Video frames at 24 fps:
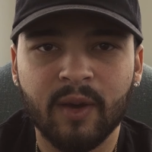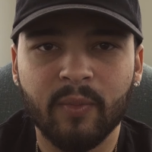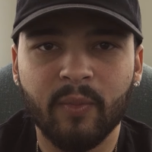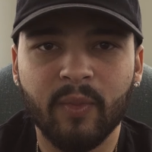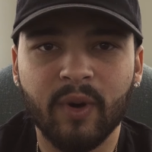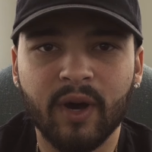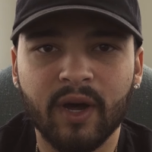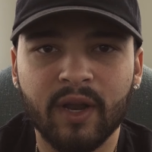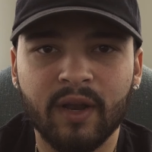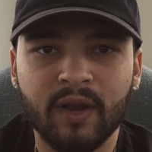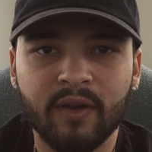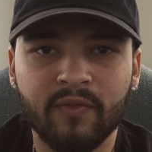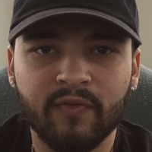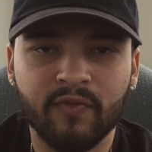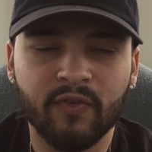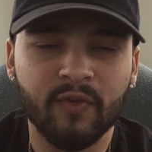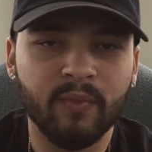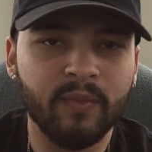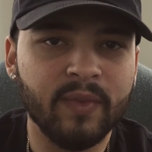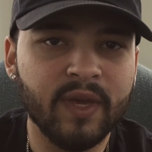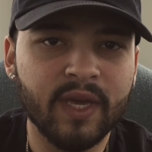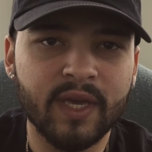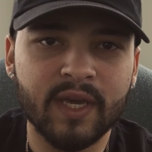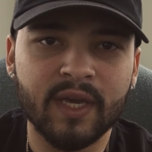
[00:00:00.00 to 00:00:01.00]
but for
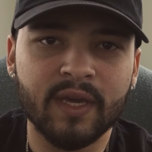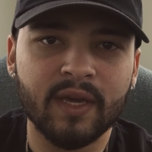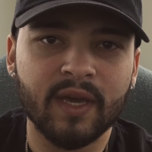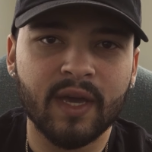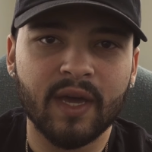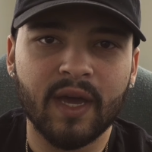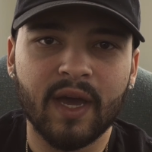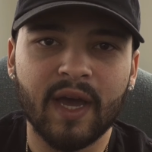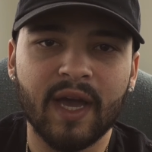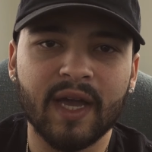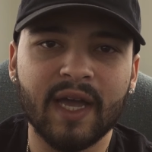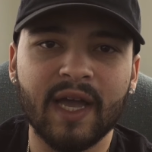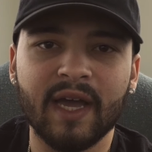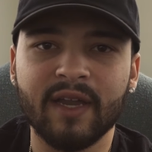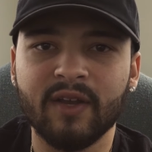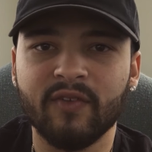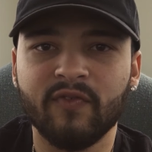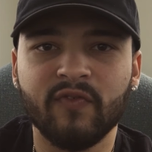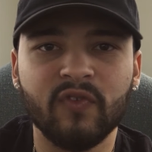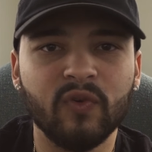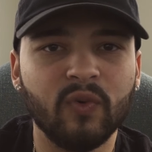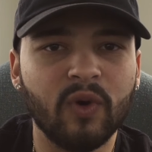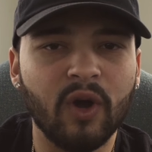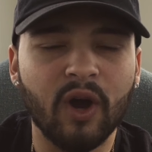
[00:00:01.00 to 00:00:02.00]
me, I got in a
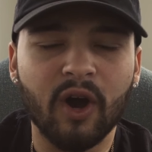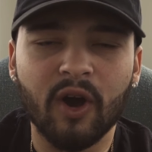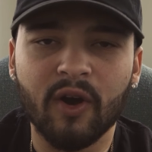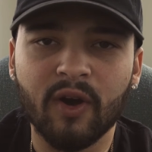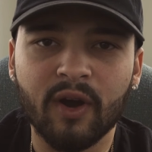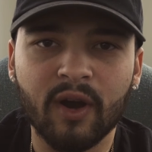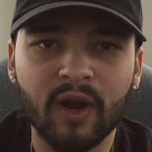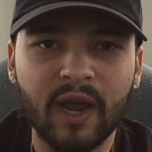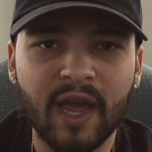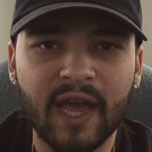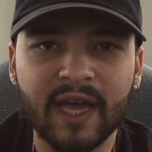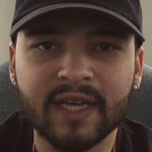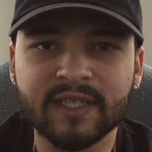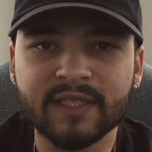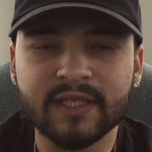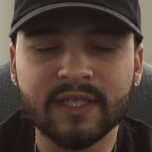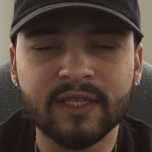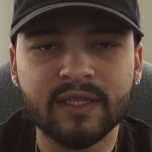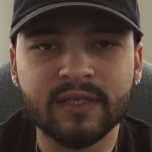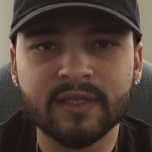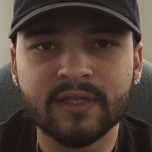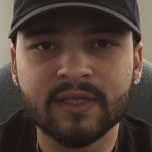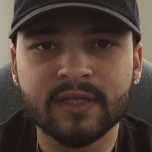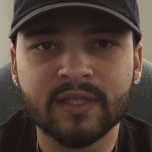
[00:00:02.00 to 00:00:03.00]
few car
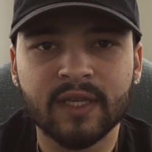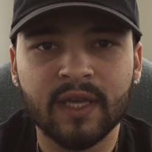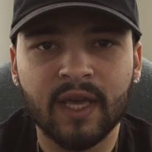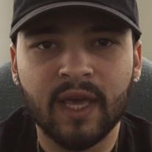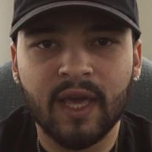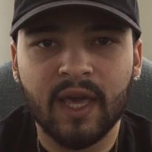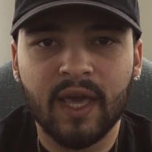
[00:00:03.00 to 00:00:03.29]
accidents,